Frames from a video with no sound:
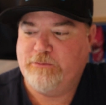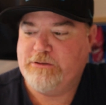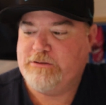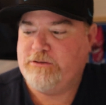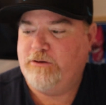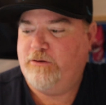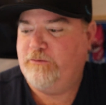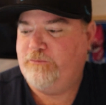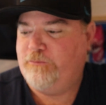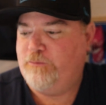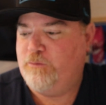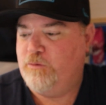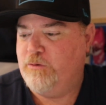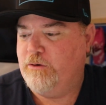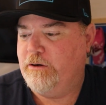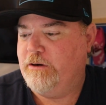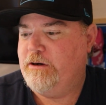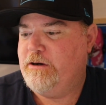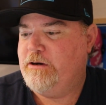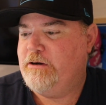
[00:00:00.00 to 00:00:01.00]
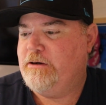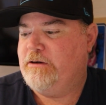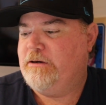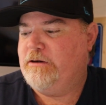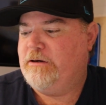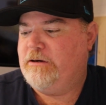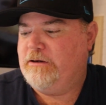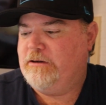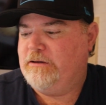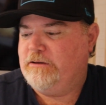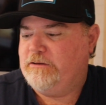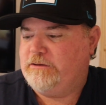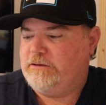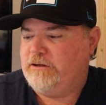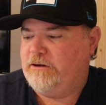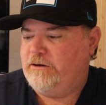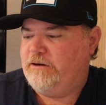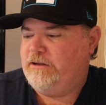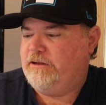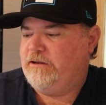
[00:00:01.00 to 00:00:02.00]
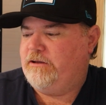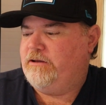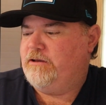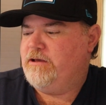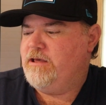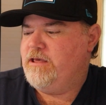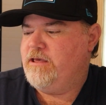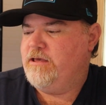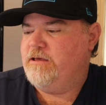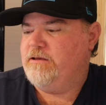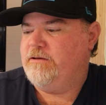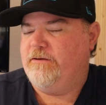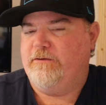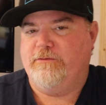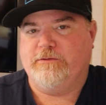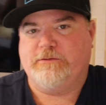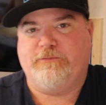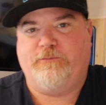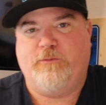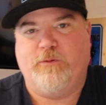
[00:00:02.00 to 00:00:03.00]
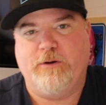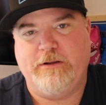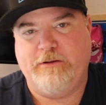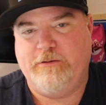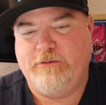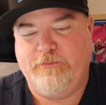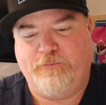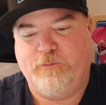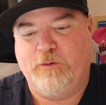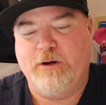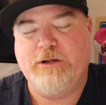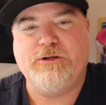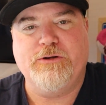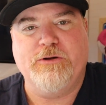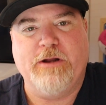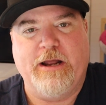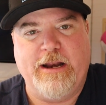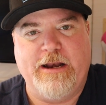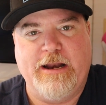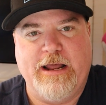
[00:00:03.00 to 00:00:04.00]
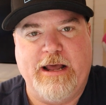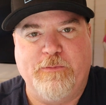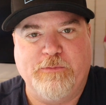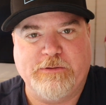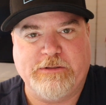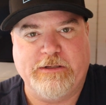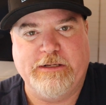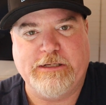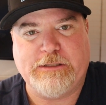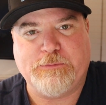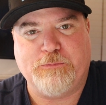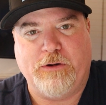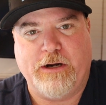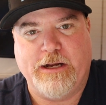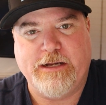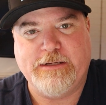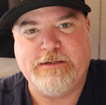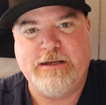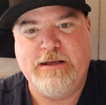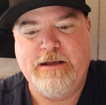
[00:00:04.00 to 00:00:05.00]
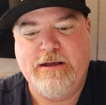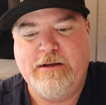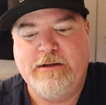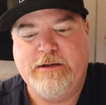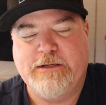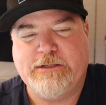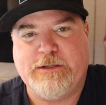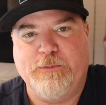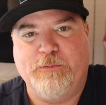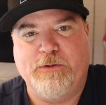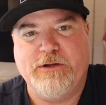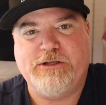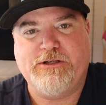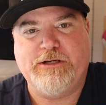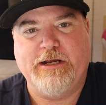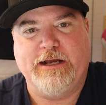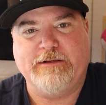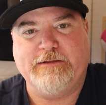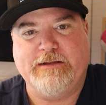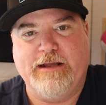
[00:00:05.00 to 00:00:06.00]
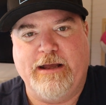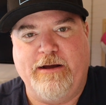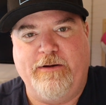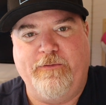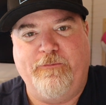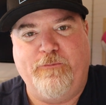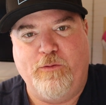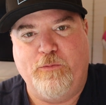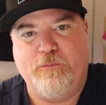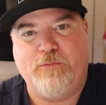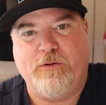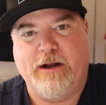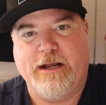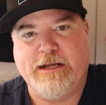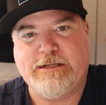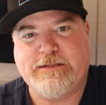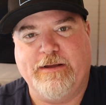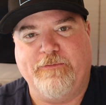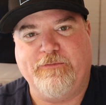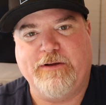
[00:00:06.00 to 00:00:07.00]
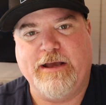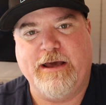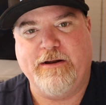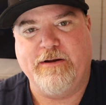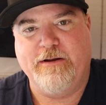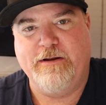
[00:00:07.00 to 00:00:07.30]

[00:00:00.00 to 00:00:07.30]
one sold for $42.99 was the list price. Someone checked out full price. I've got